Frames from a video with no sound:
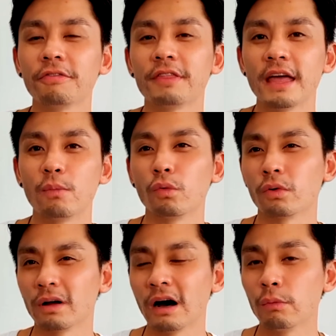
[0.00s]
then
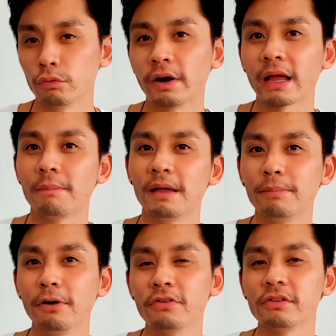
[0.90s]
what I would recommend
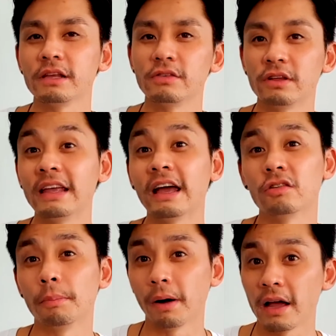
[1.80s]
personally is to engage a
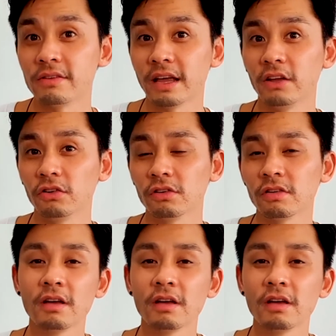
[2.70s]
buyer's agent.